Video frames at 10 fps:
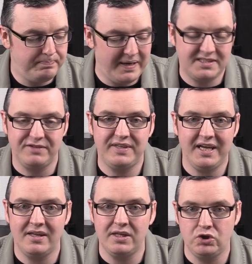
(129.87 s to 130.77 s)
bits of
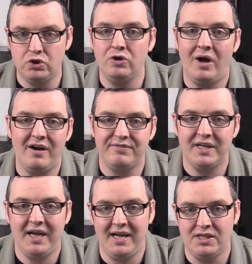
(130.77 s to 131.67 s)
data that you have
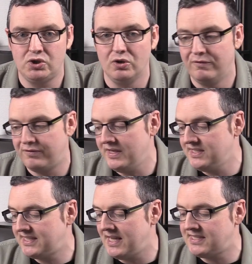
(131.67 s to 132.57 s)
to hit. So for
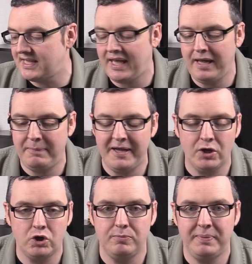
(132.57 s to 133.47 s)
instance, a
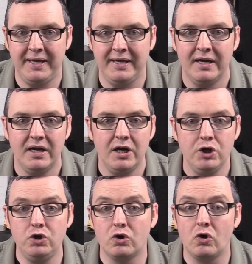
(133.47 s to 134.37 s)
KPI could be
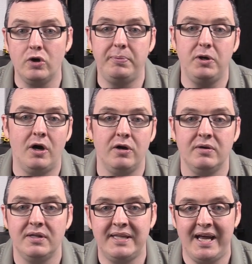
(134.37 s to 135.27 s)
you're going to put
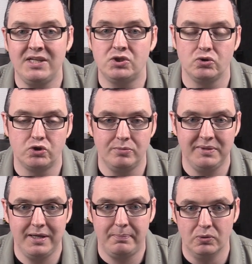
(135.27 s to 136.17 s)
out 10 social
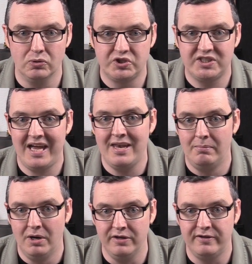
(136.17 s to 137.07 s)
media posts
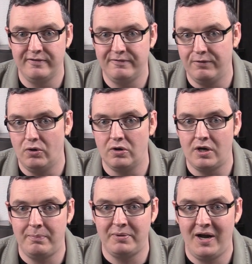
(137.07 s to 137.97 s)
in a month
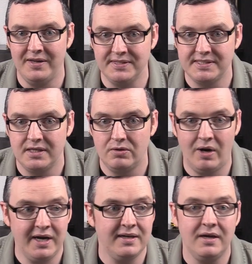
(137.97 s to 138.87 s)
for a brand,
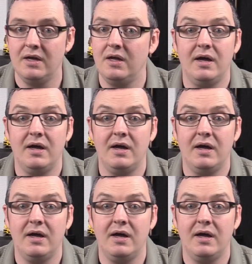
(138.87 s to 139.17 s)
right?